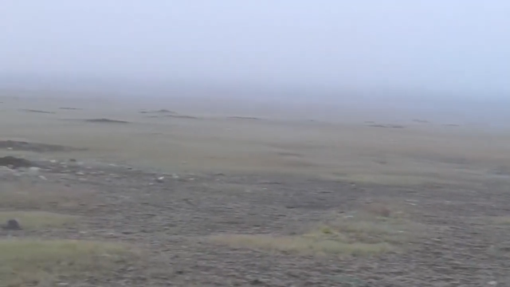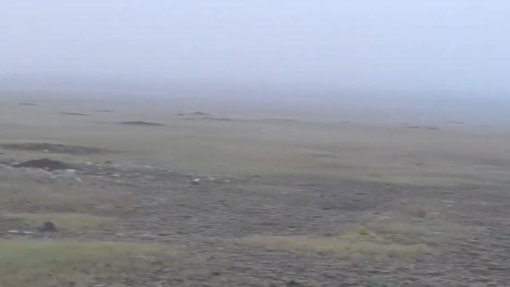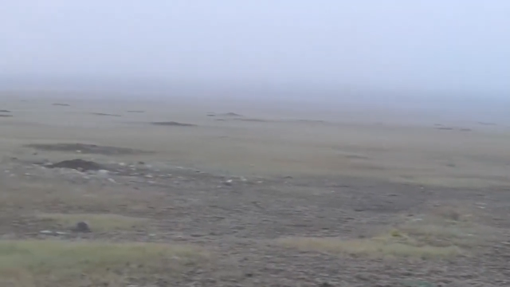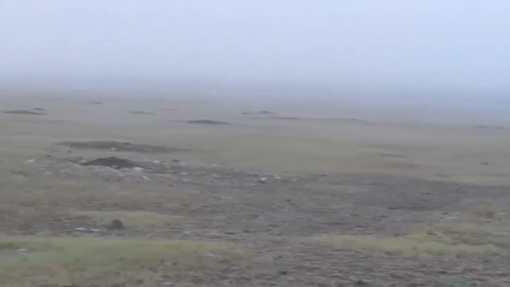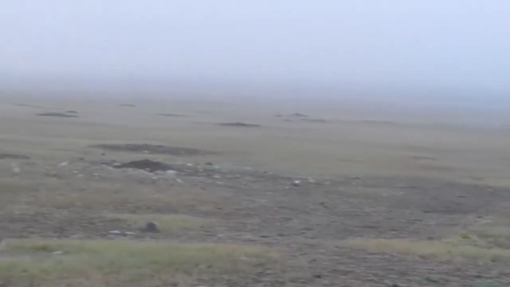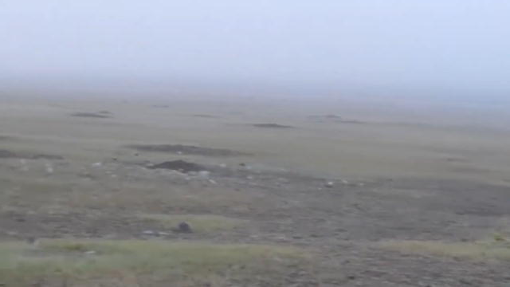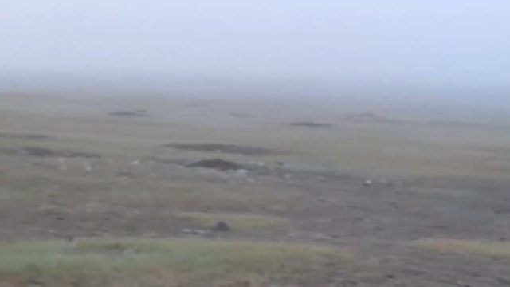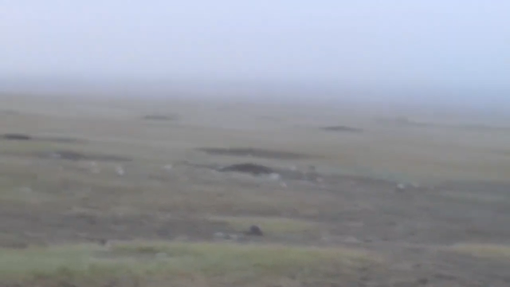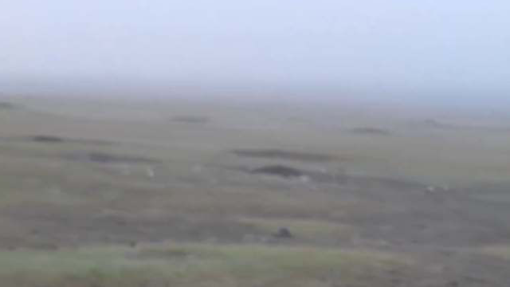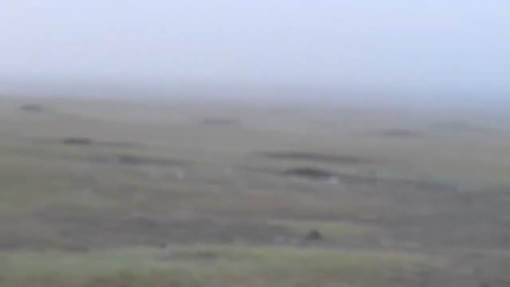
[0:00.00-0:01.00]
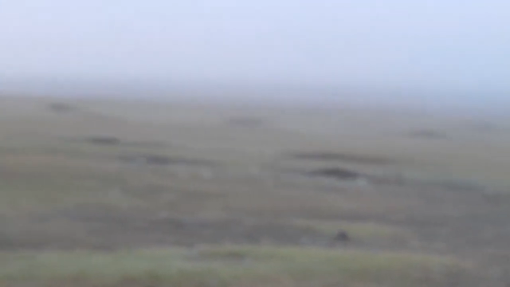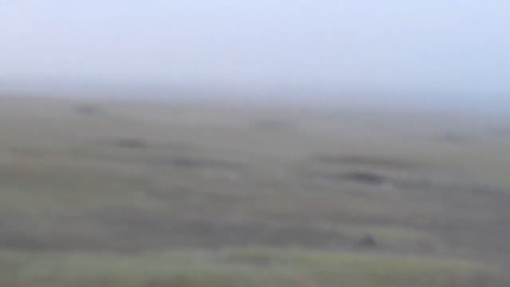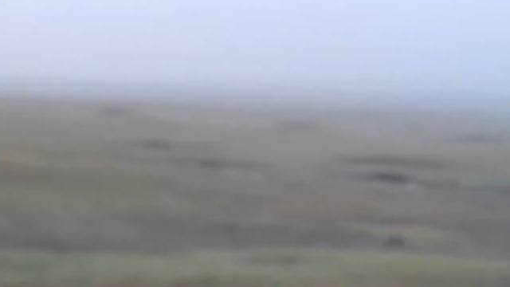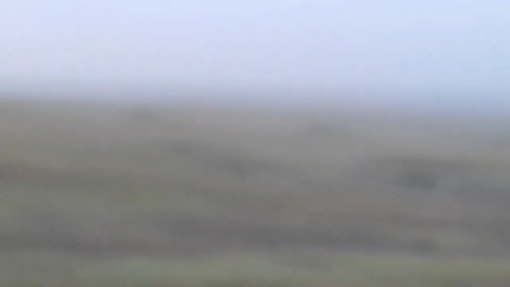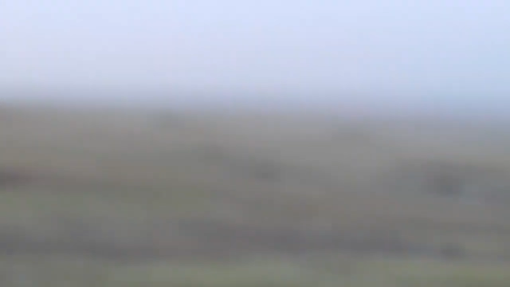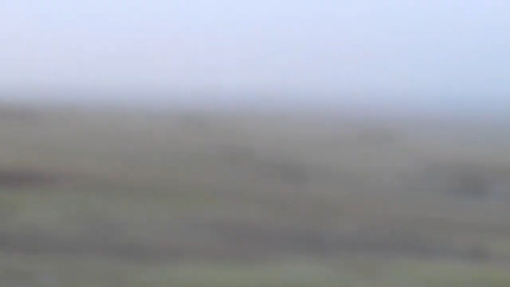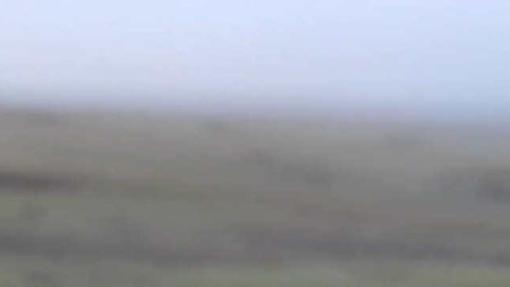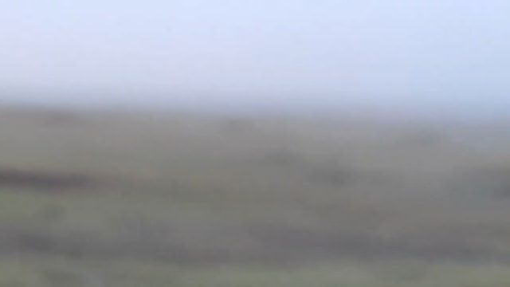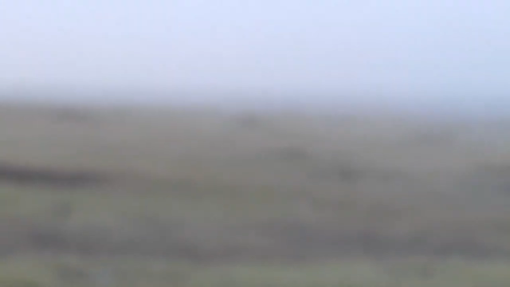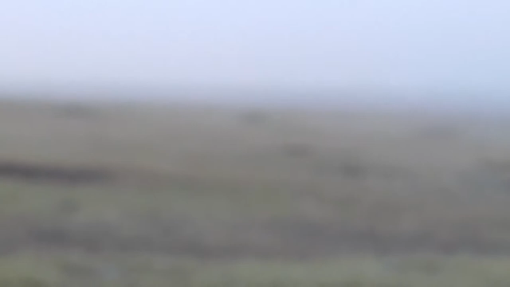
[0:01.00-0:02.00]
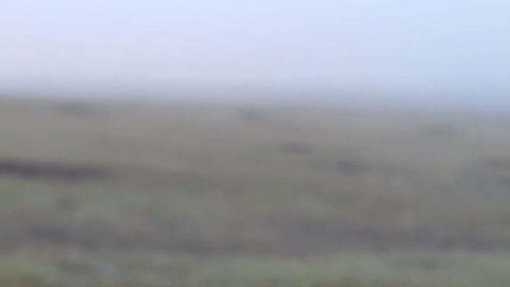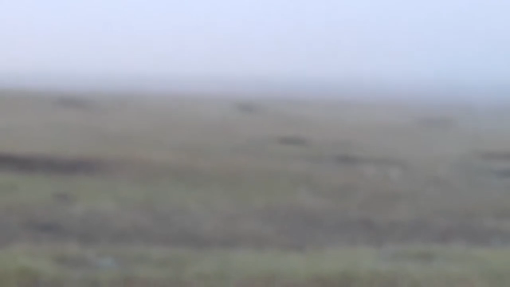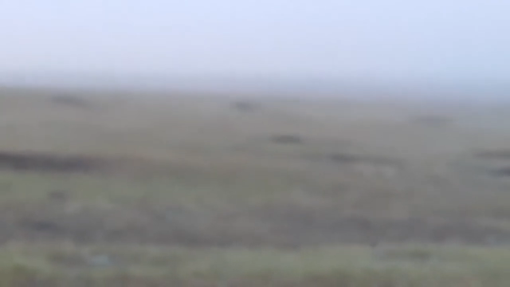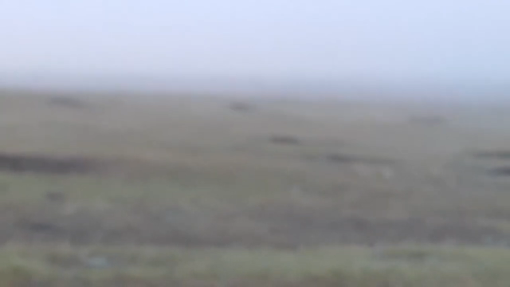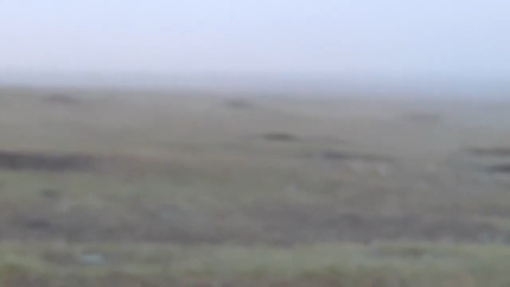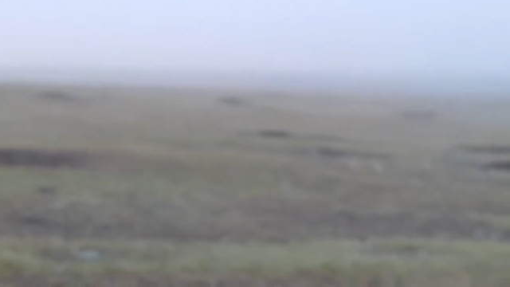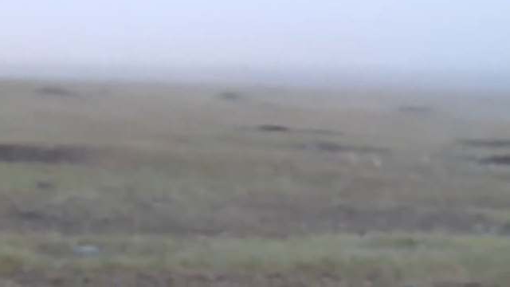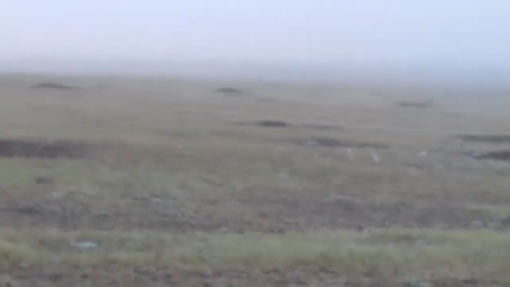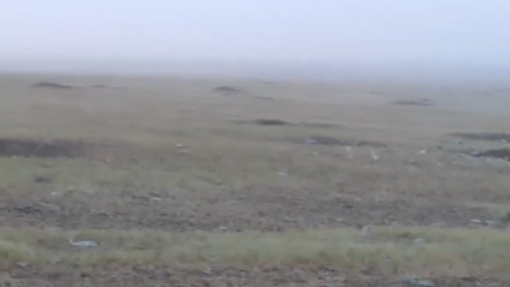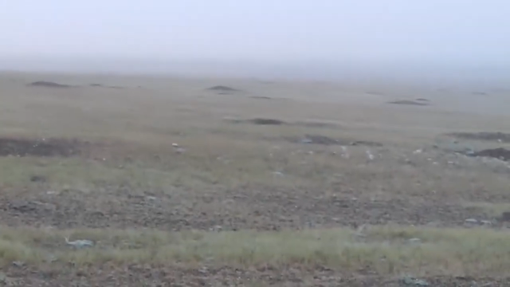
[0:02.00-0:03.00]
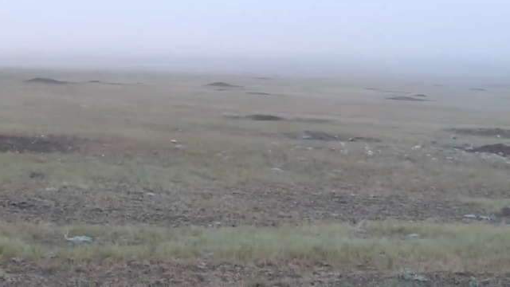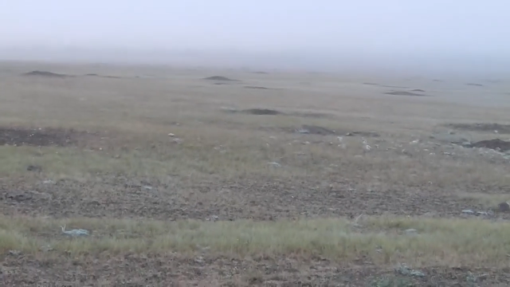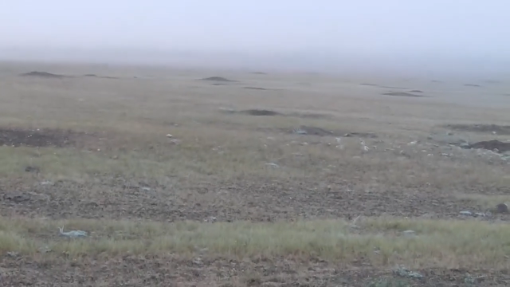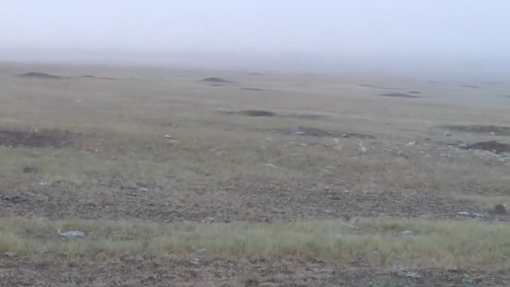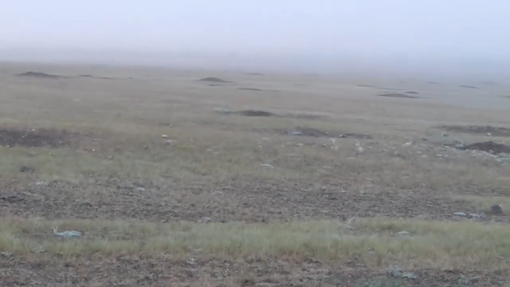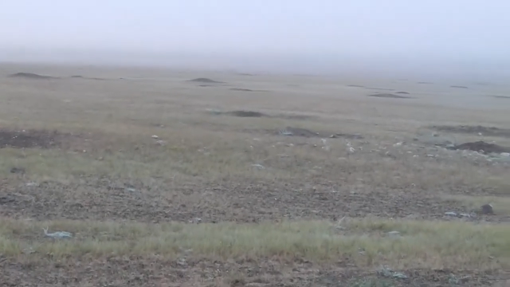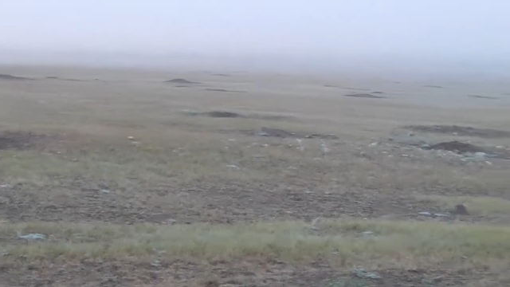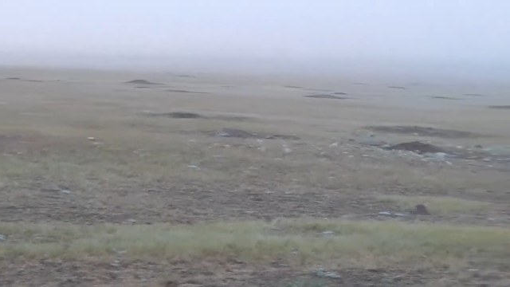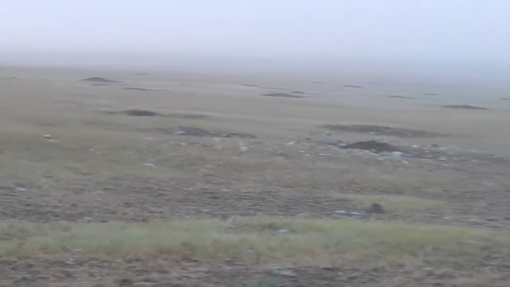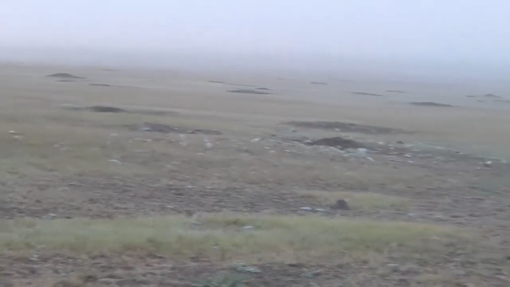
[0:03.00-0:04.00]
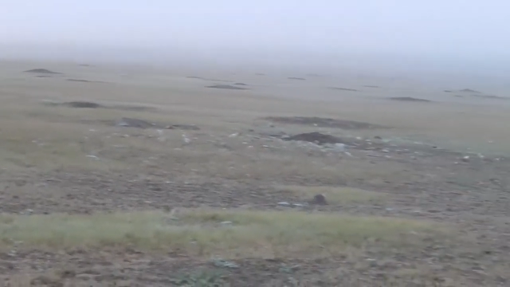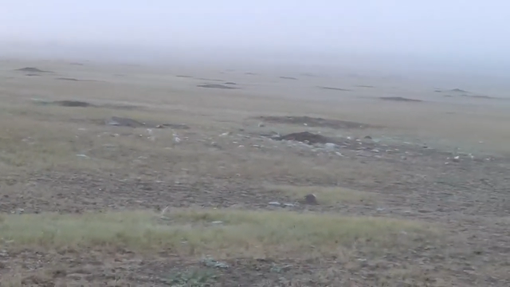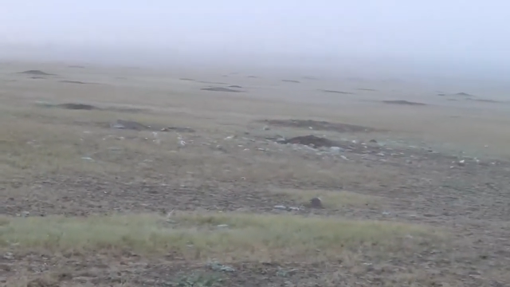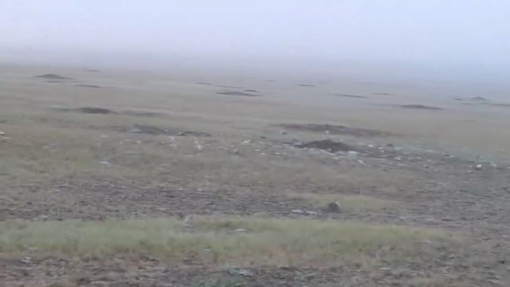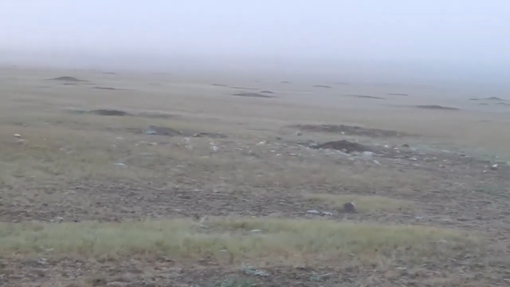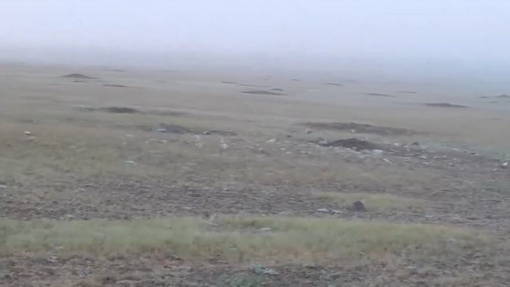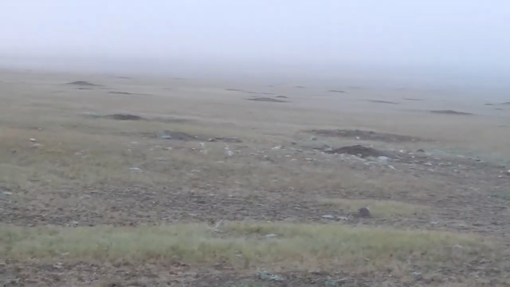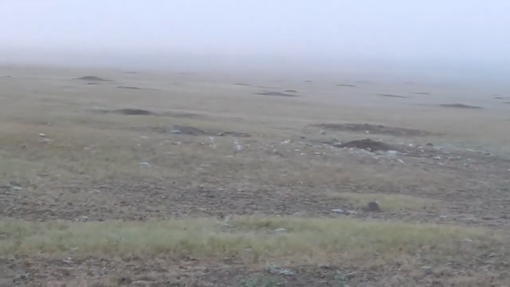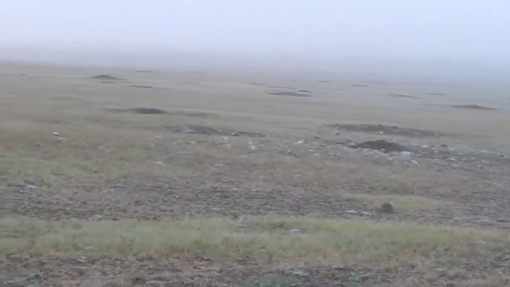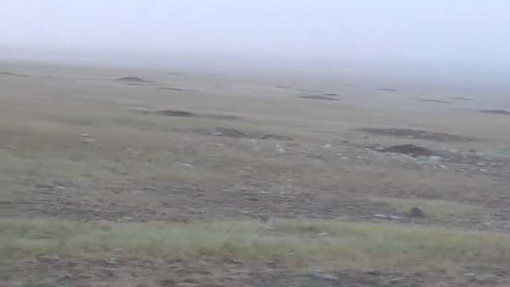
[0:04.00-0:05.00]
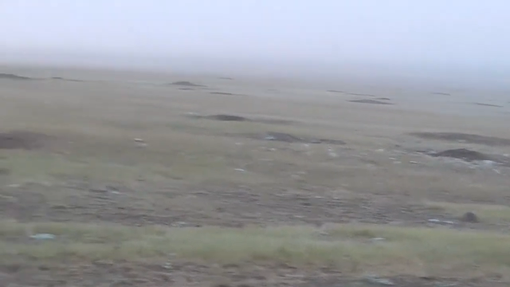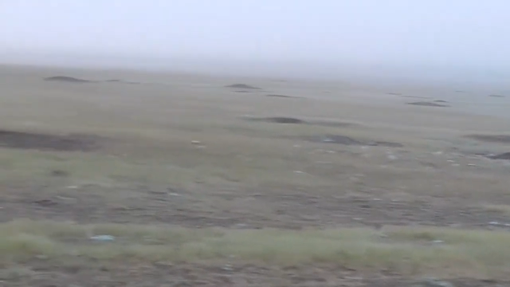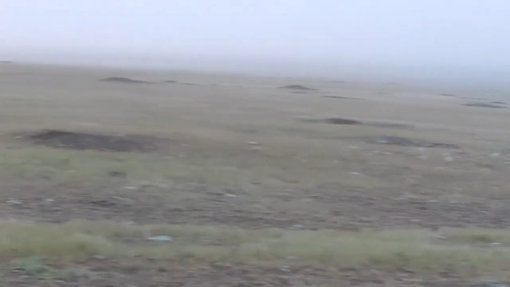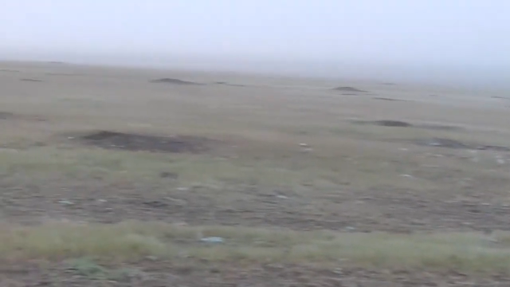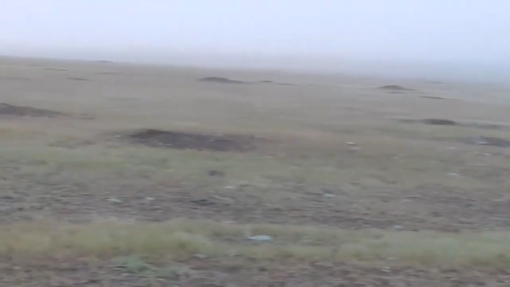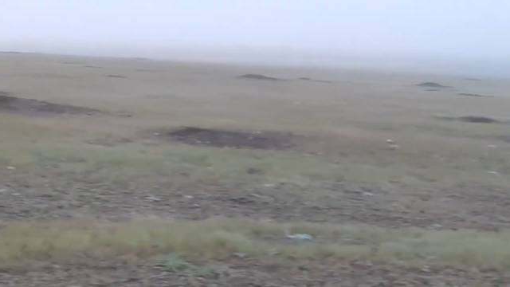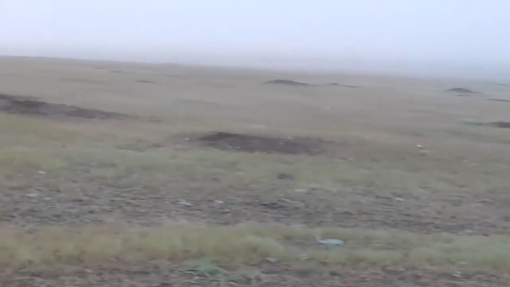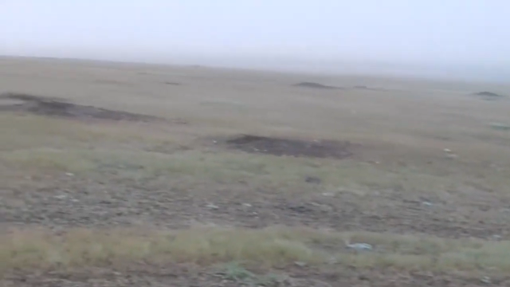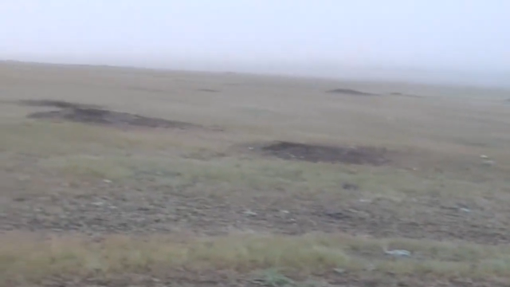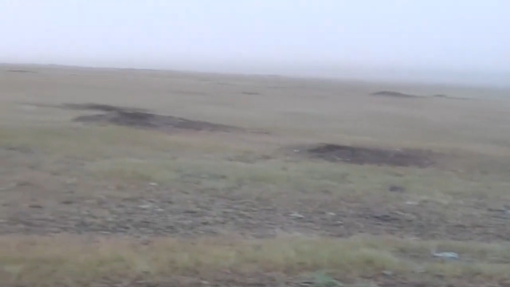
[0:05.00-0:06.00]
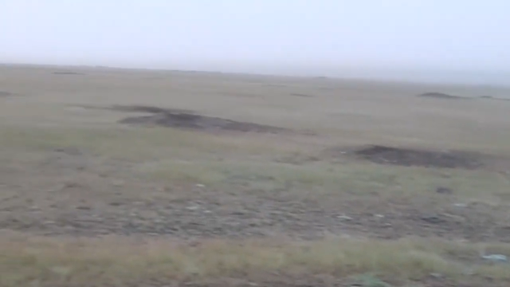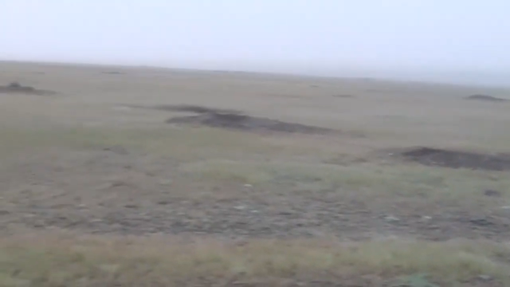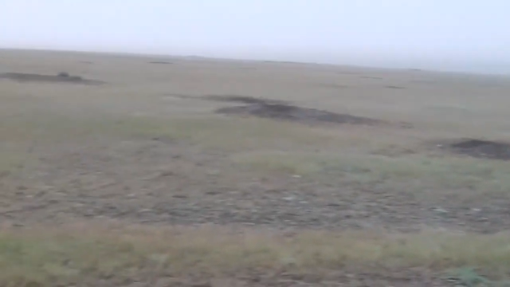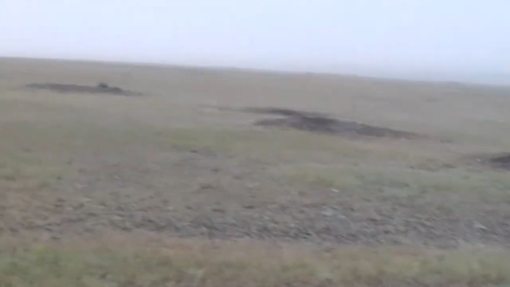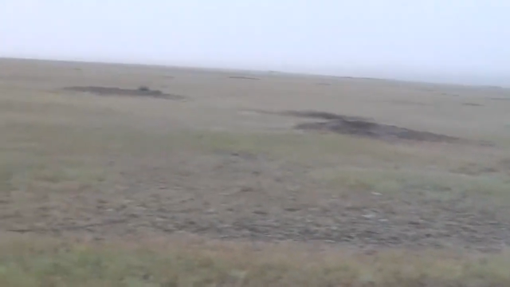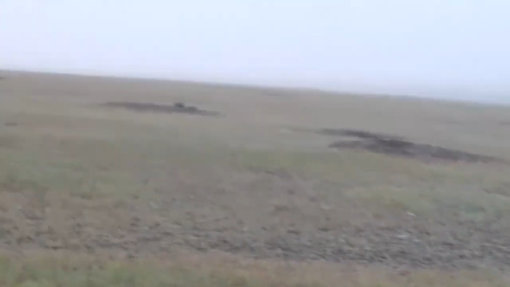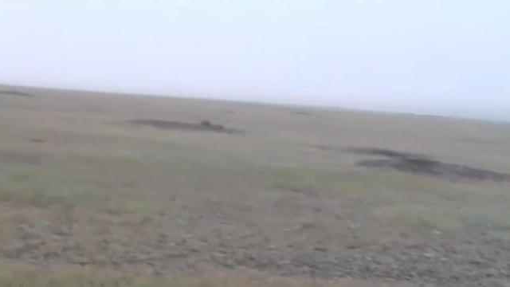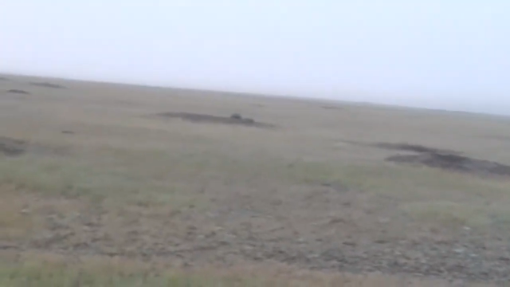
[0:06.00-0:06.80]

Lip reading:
No face is visible, so there are no lips to read.